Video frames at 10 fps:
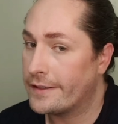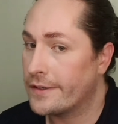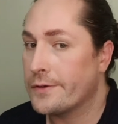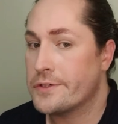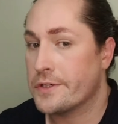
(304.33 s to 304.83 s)

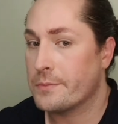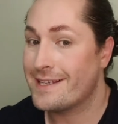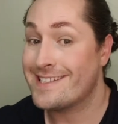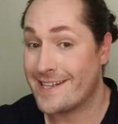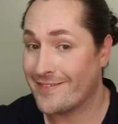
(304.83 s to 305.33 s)
YouTube
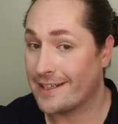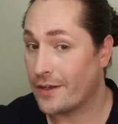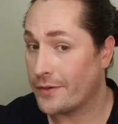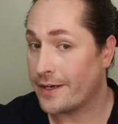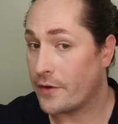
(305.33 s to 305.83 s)
is definitely
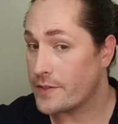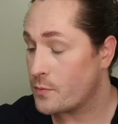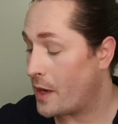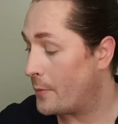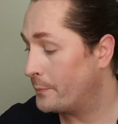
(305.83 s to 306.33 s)
on there as
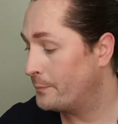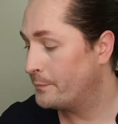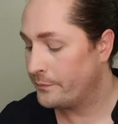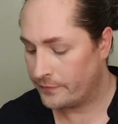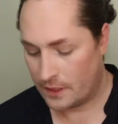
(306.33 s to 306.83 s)
well.
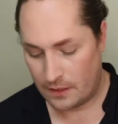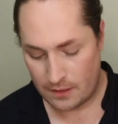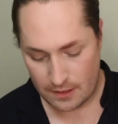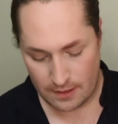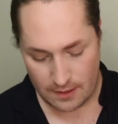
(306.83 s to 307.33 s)

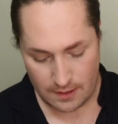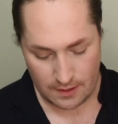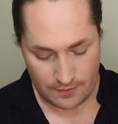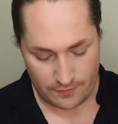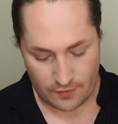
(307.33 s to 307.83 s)

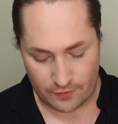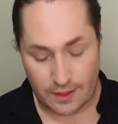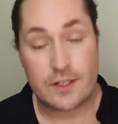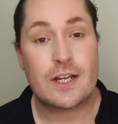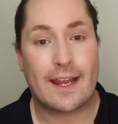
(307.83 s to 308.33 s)
Feel free to
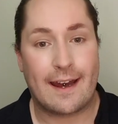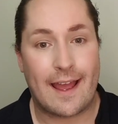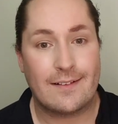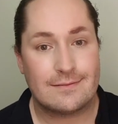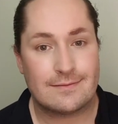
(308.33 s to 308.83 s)
check it
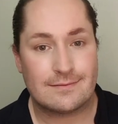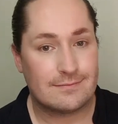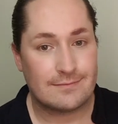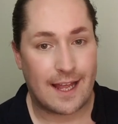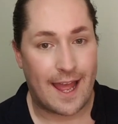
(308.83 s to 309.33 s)
out
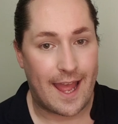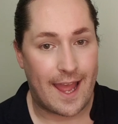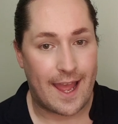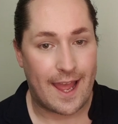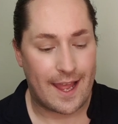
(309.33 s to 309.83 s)

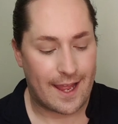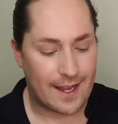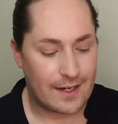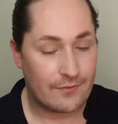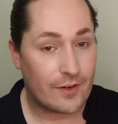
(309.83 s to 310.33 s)

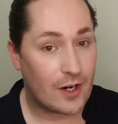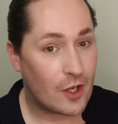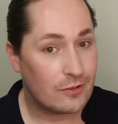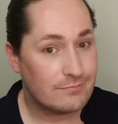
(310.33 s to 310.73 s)
and follow.